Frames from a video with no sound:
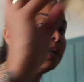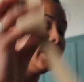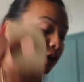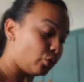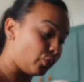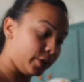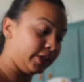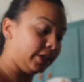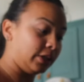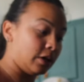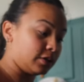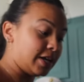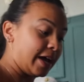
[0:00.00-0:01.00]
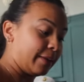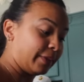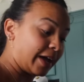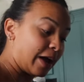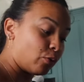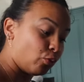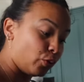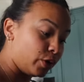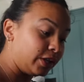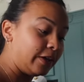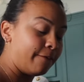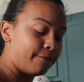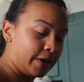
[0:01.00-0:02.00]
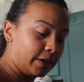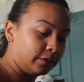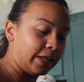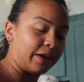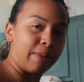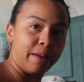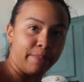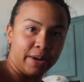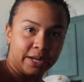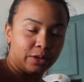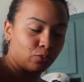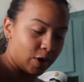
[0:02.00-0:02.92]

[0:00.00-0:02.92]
in a really long time. Like, I really felt like my body